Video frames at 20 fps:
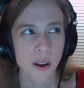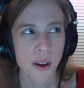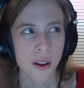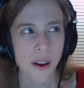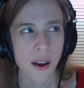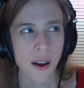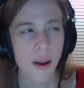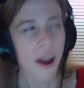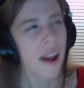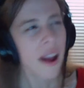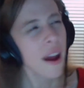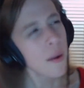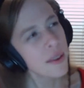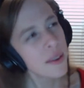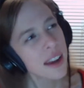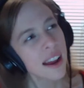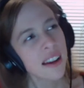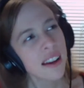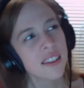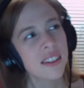I, I
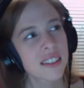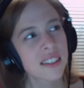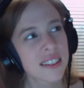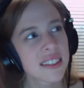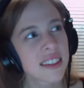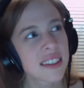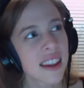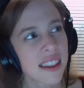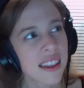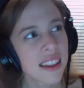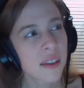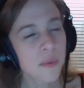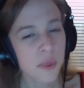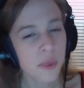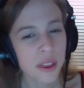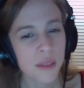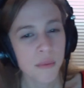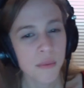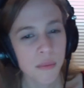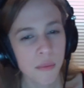would actually say that
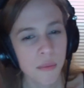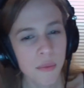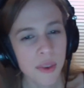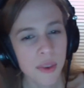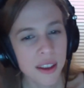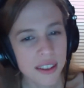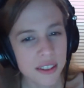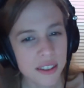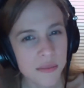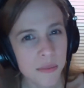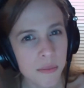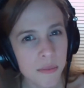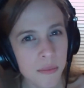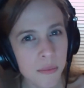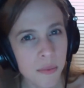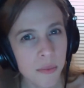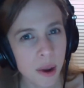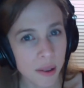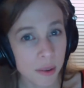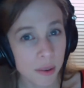rhythm is
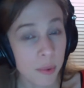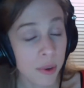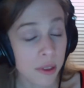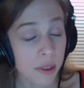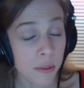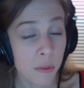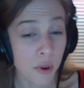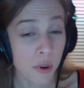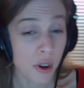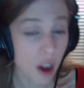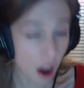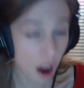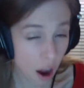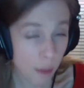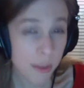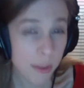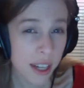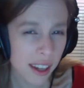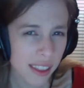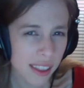probably one of the more
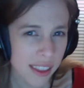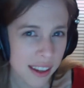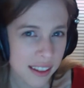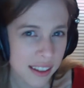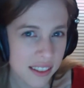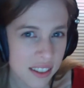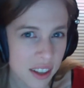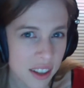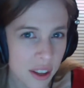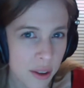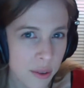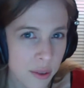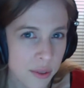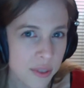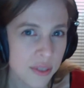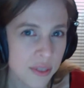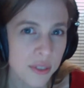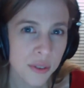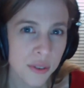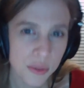common things to
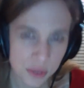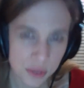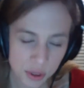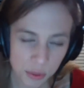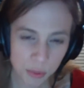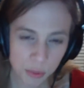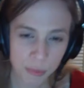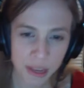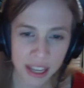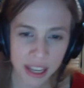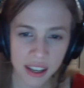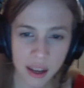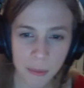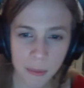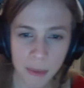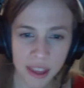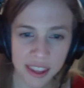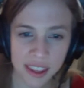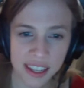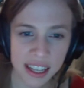use to to repeat a
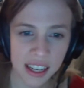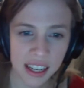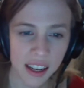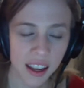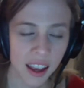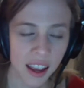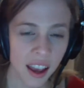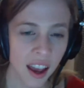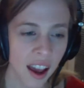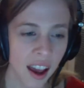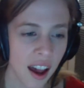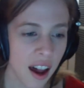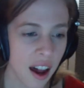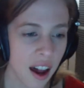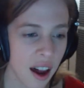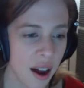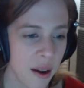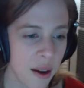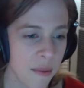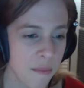melody.
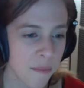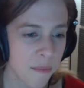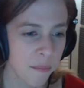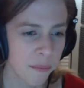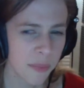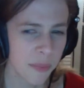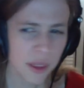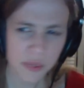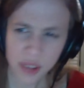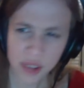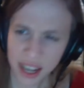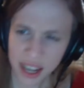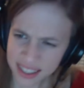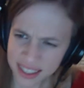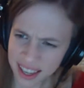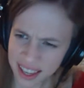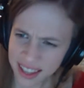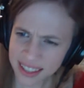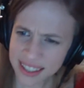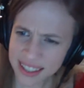Um, if you guys
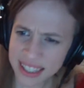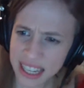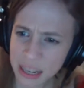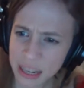had seen